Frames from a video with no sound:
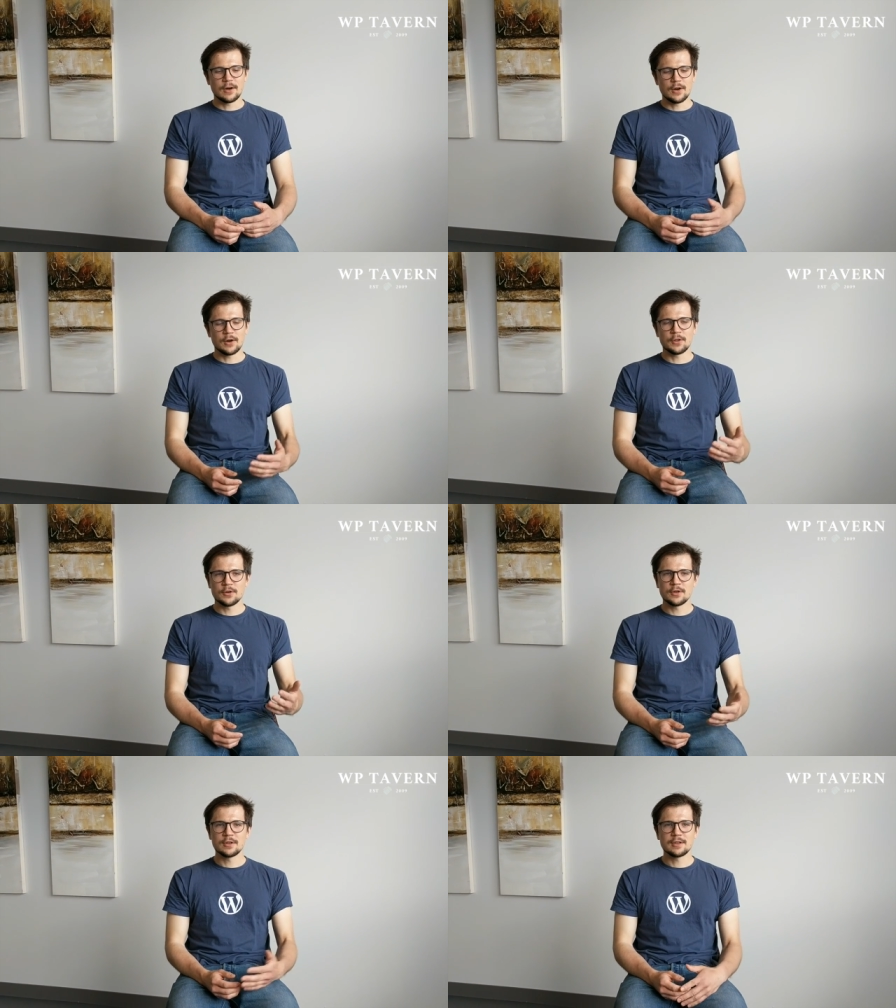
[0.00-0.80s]

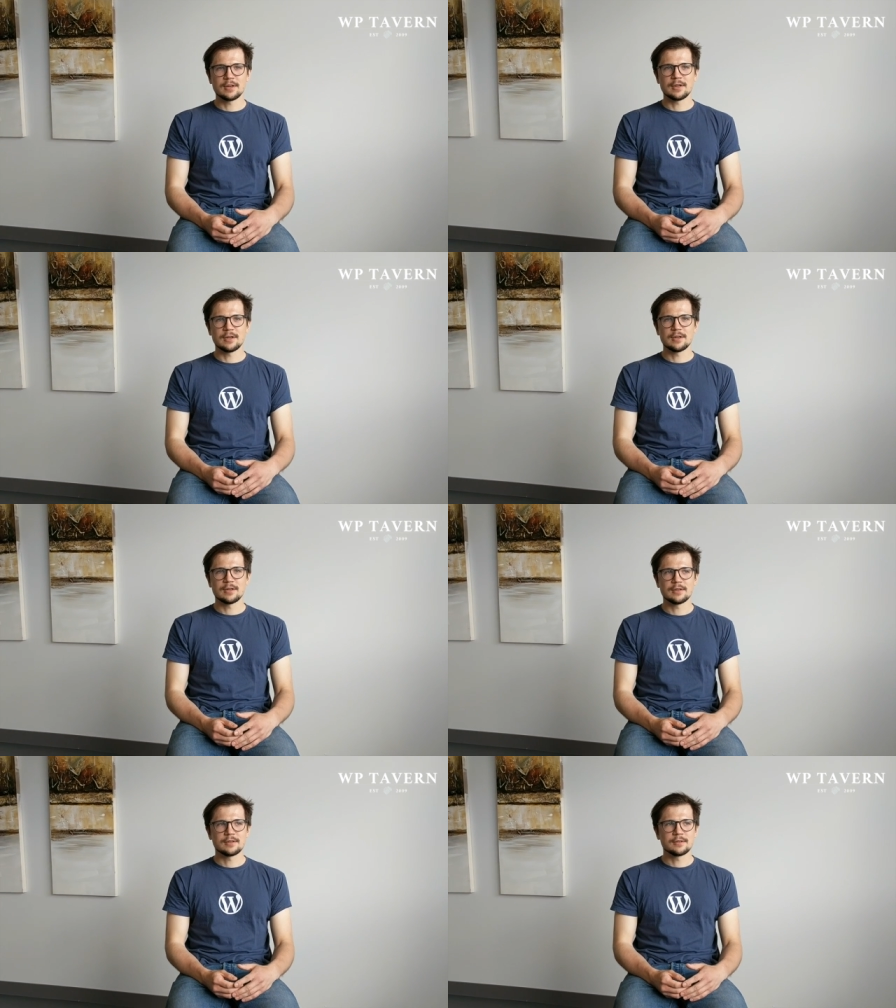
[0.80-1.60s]

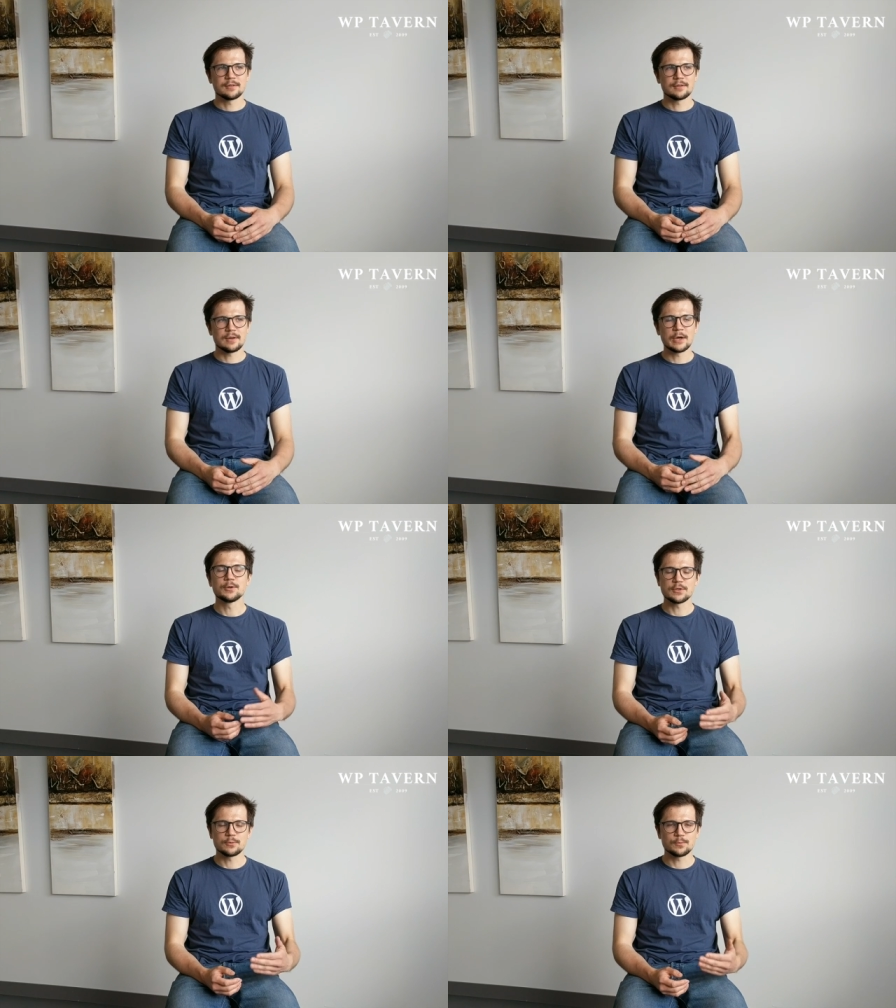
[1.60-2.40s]
I
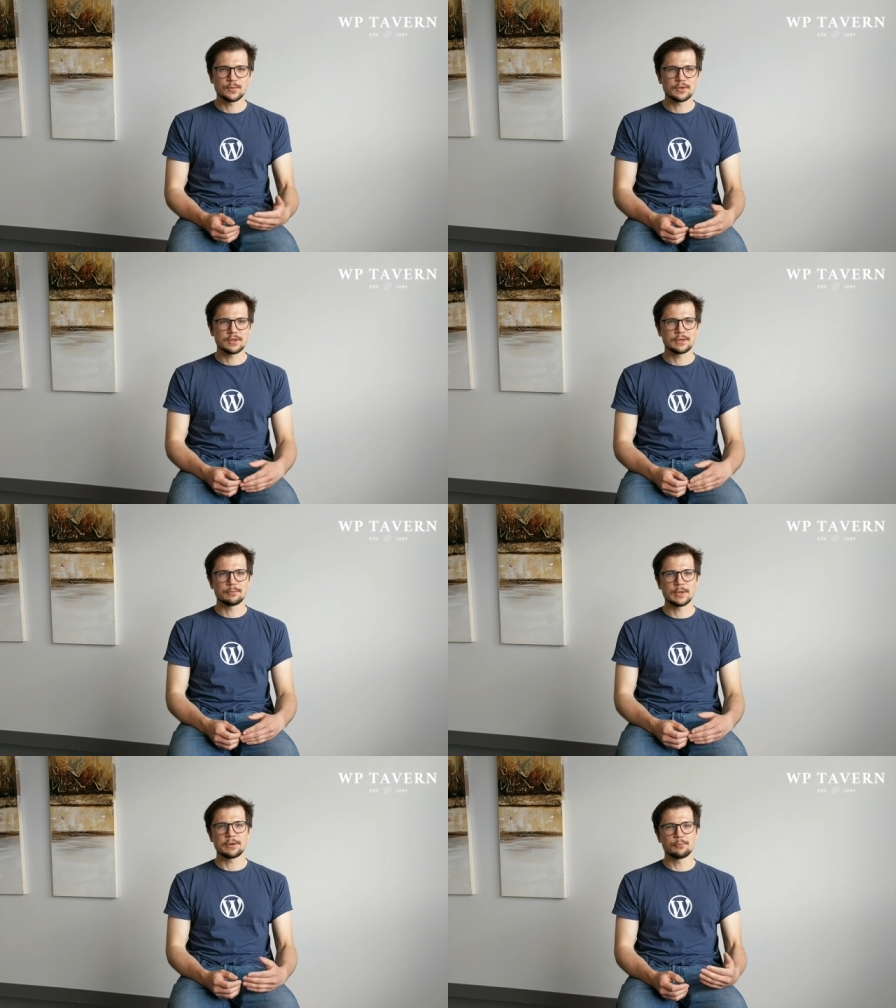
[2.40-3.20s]
also
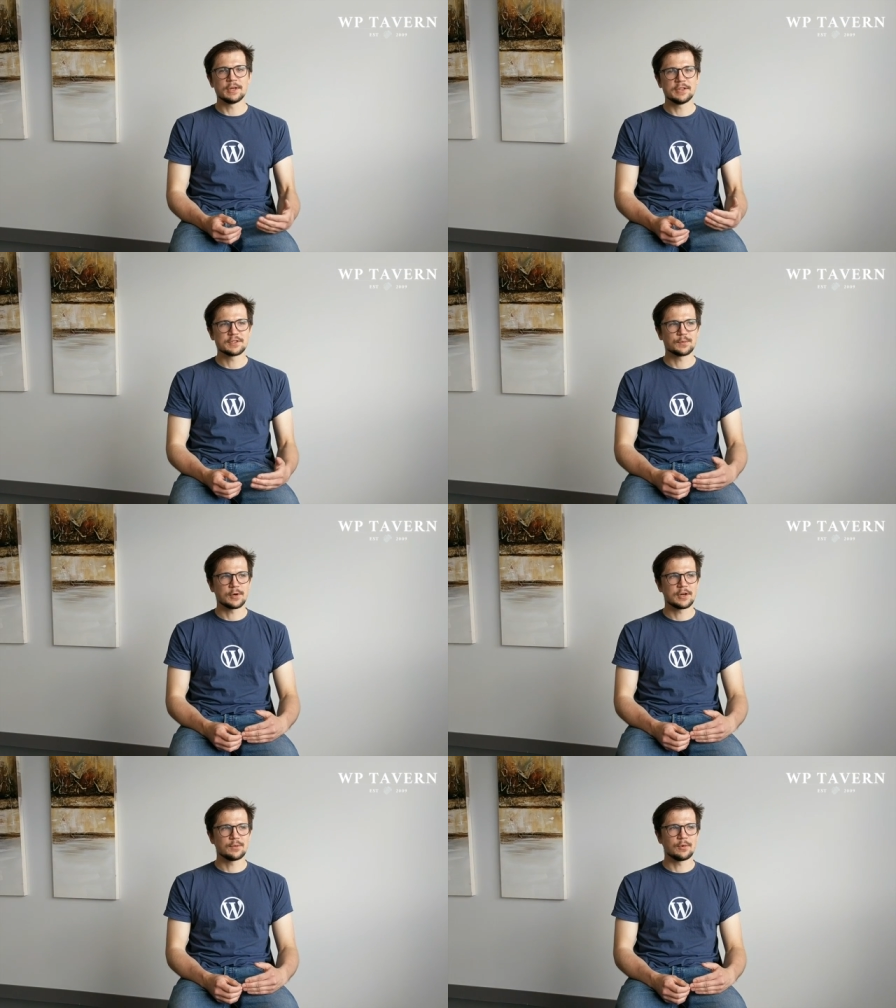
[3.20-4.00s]
get really
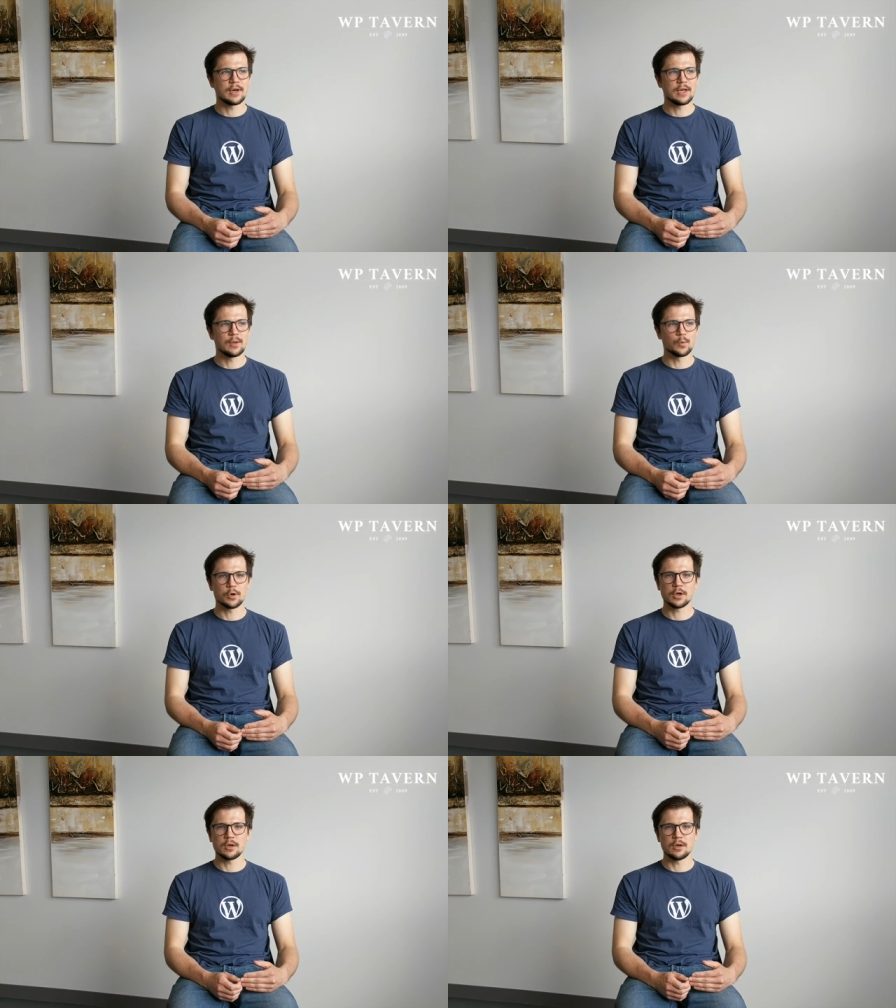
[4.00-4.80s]
inspired by the
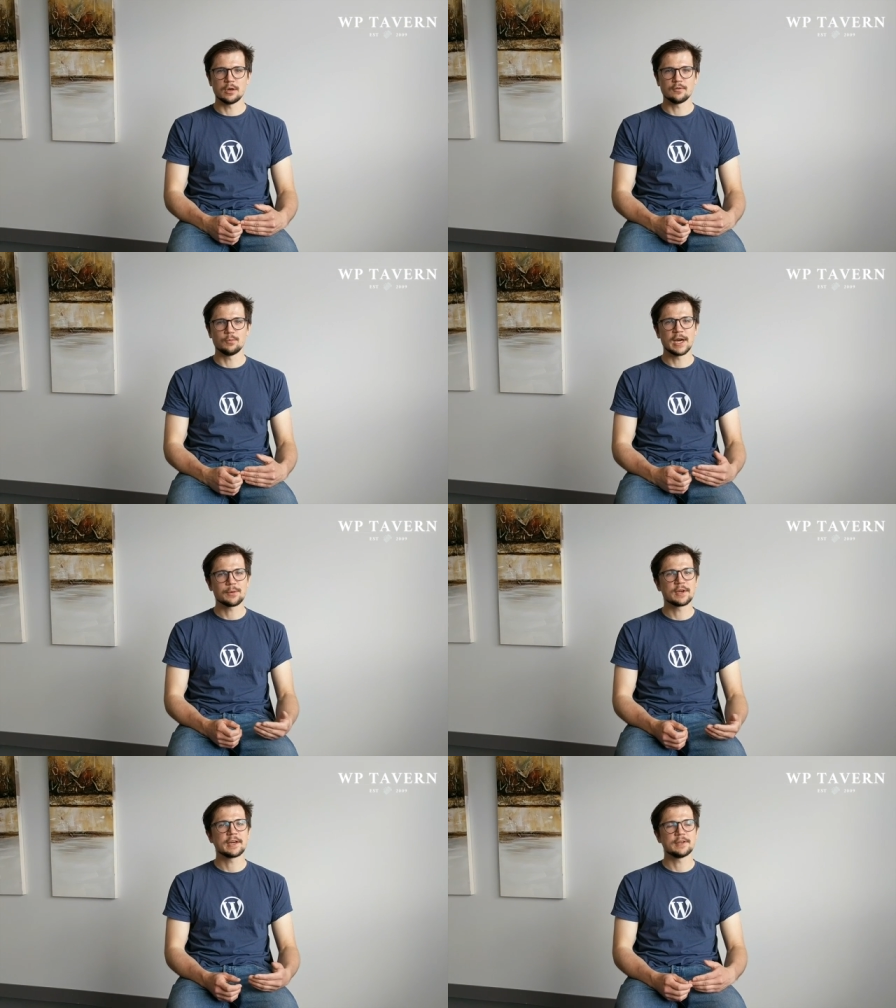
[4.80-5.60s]
work of Mike
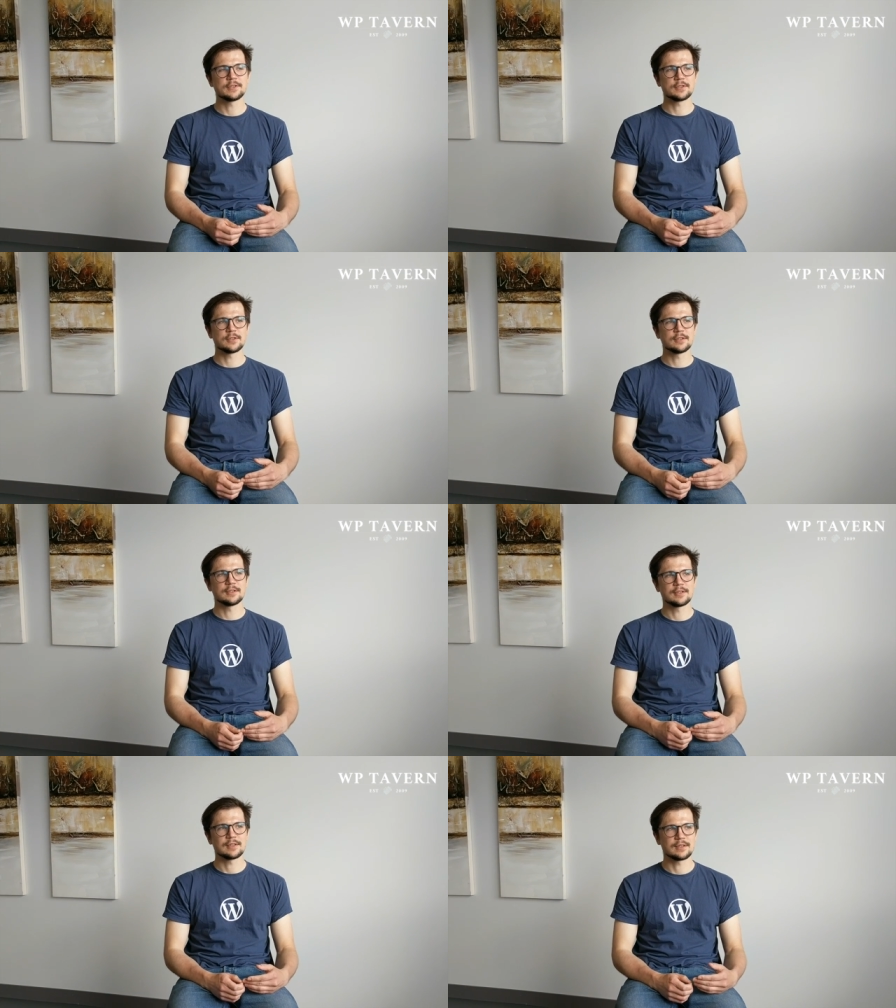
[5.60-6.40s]
McAllister
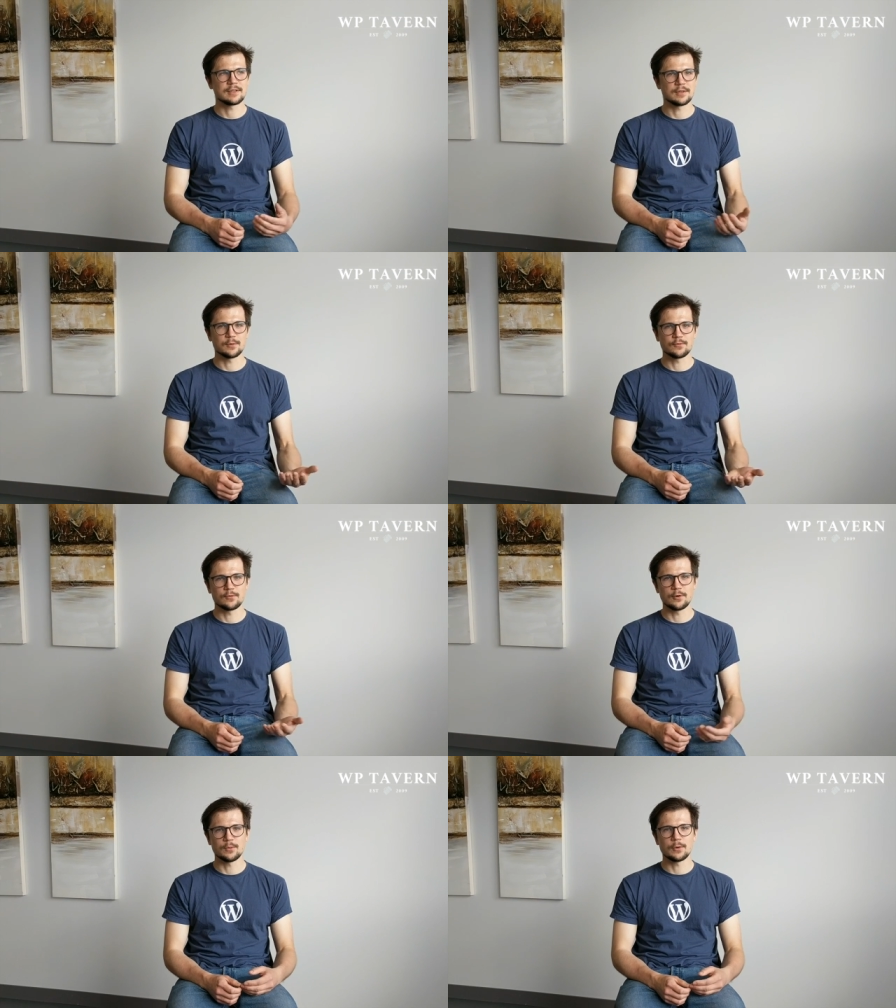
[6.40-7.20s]

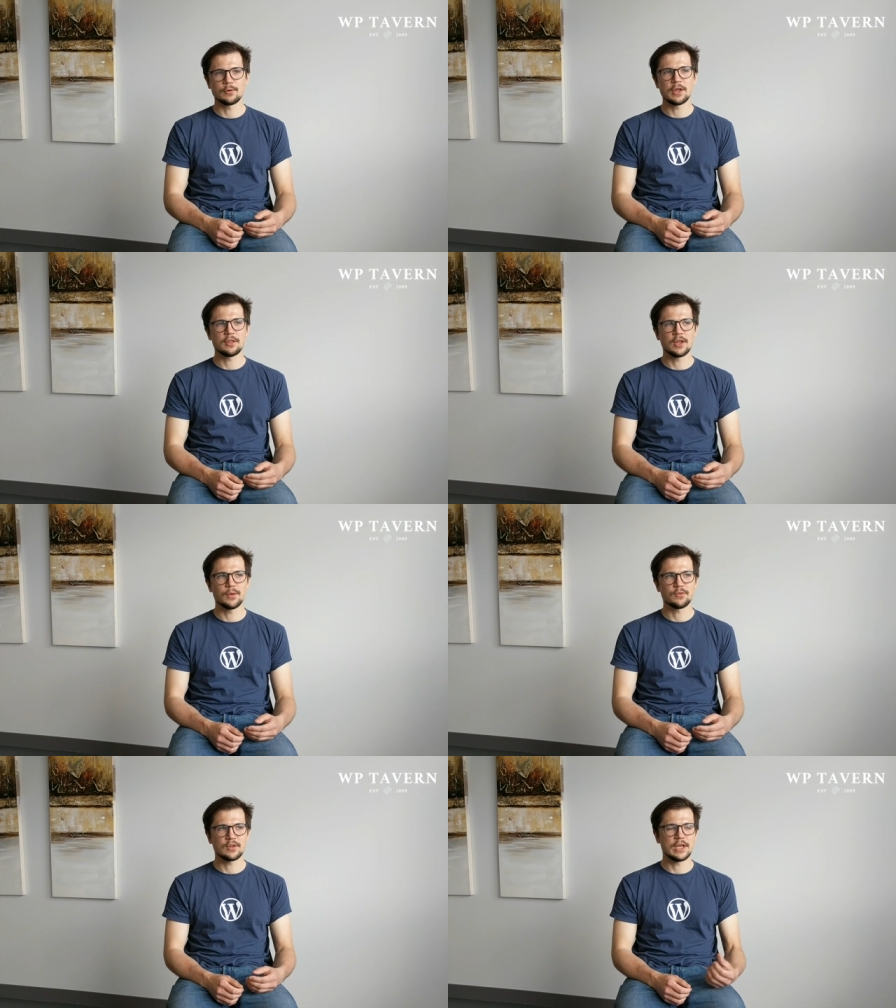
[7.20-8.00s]
from Array Themes.